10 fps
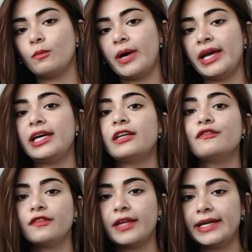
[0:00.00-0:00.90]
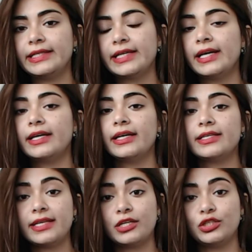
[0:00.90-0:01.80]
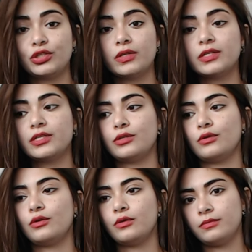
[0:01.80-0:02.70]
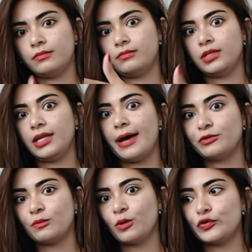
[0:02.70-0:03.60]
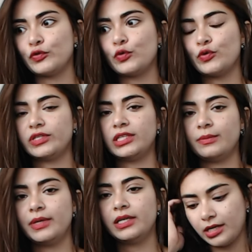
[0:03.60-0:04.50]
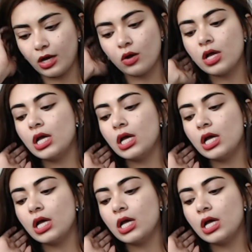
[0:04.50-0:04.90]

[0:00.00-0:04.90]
my in-flight essentials. So the laptop also goes in the middle now.